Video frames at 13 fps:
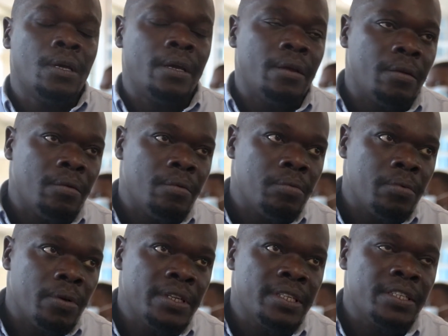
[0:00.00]

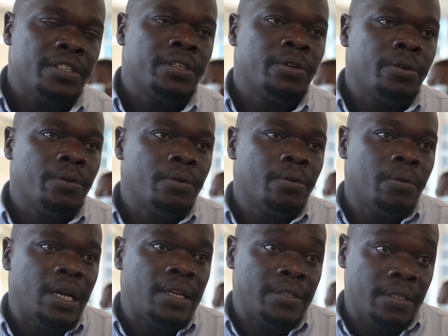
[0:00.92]
Auditor General
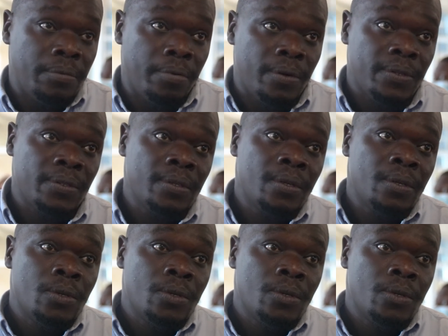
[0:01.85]
has reports,